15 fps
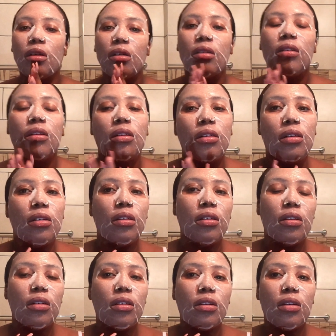Okay,
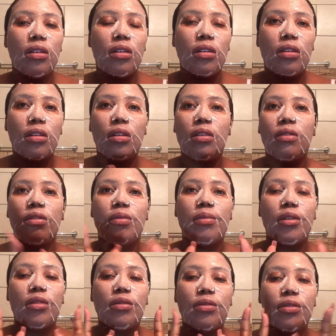I think I have
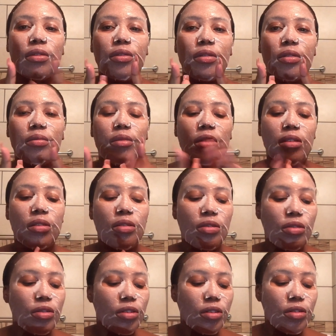about 15 minutes
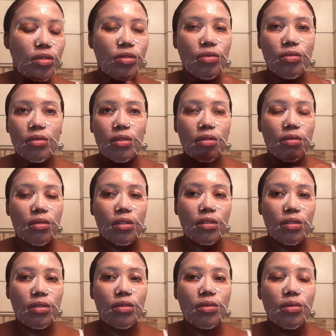to just do what I
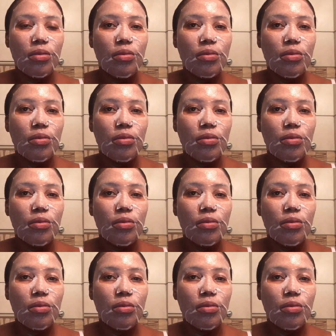want to.